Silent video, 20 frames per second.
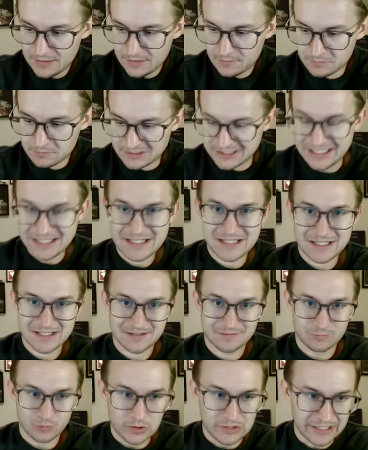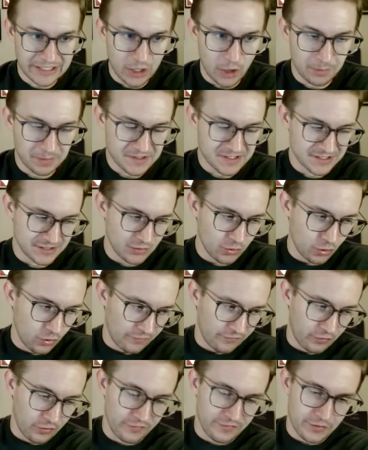But this really opens the door
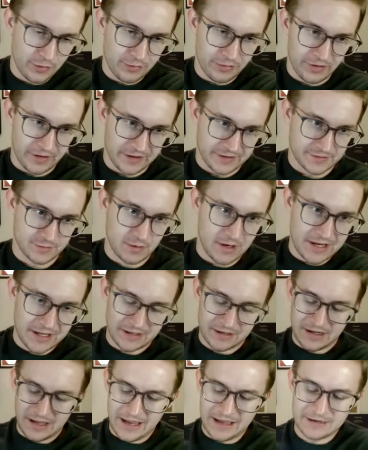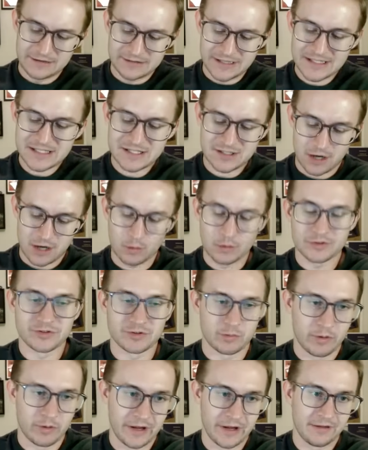for a few things, right? And let's start with
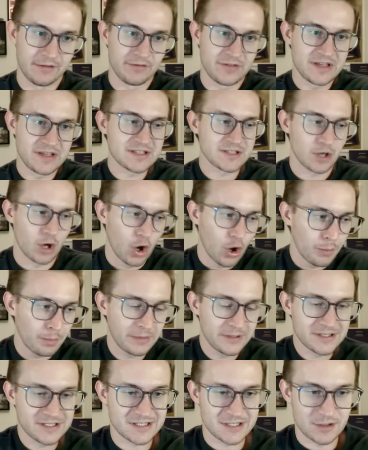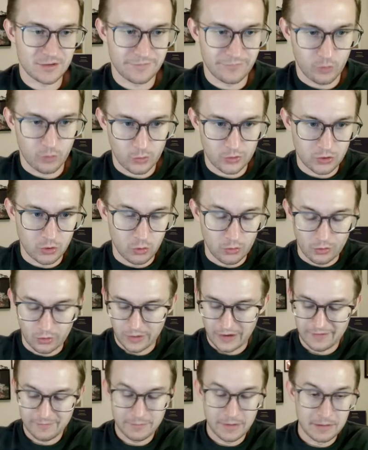Durant. These opens to the fourth quarter
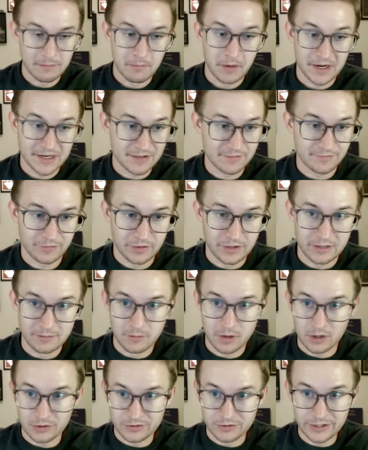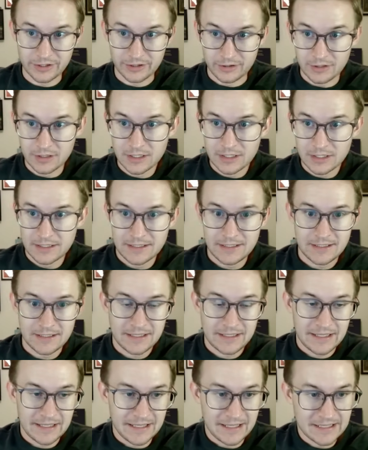have been money for him all year.
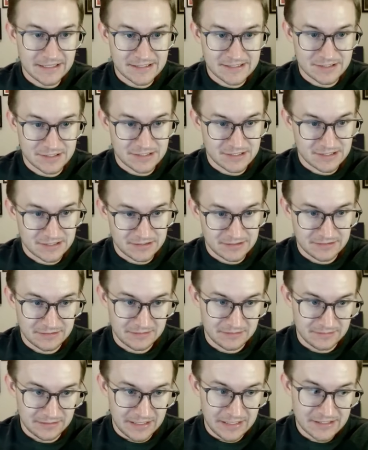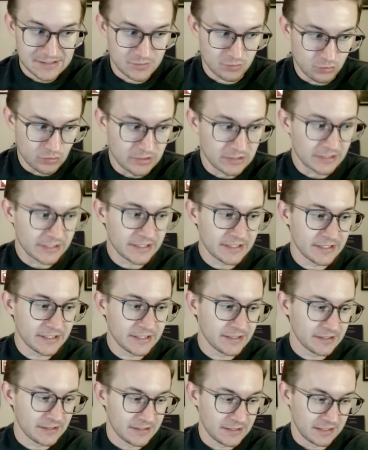It's
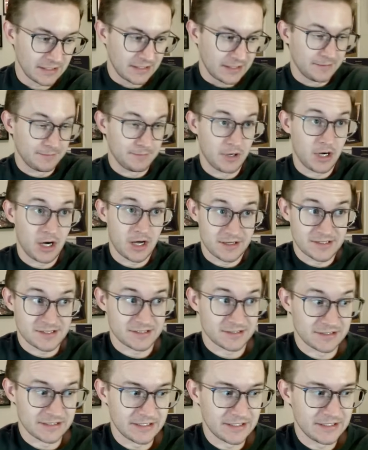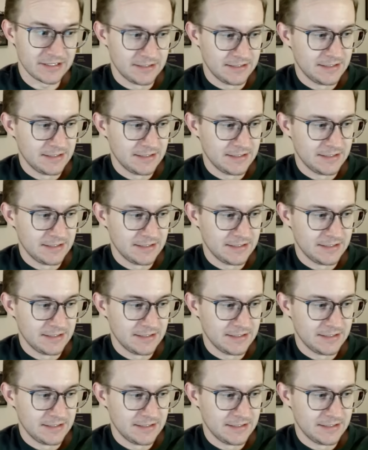really, honestly,